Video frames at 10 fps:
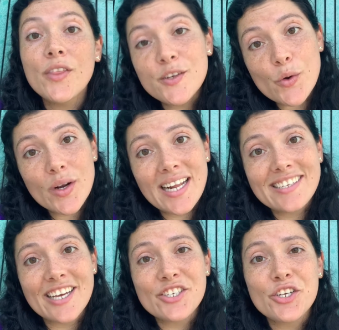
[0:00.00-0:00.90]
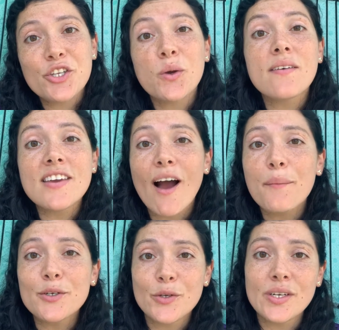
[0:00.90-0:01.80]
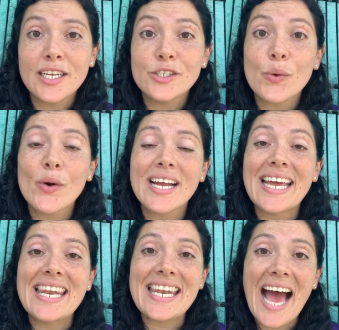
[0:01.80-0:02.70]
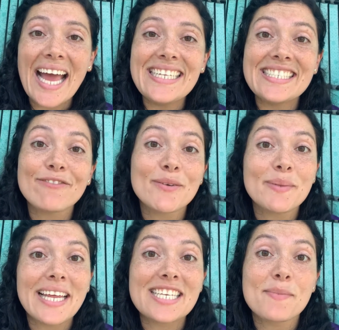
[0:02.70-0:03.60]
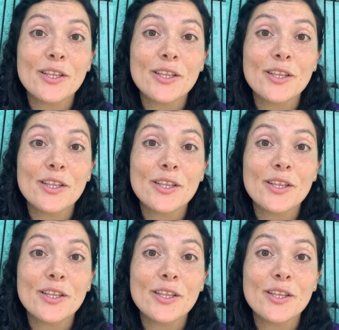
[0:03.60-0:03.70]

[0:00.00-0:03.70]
this organization, you have the opportunity to work in 9 different placement